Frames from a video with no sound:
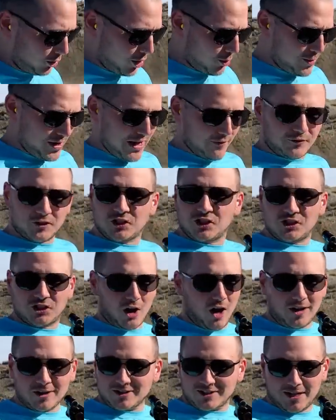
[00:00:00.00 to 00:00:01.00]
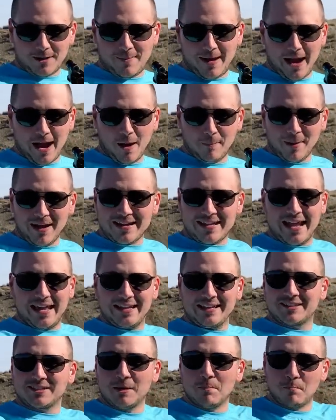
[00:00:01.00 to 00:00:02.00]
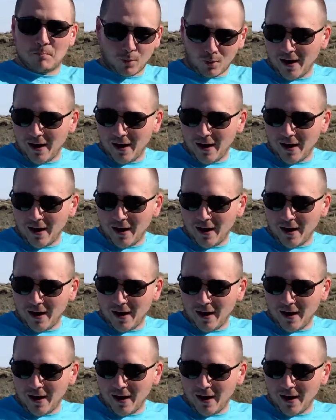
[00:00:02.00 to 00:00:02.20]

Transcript: lure, we have to start somehow by getting some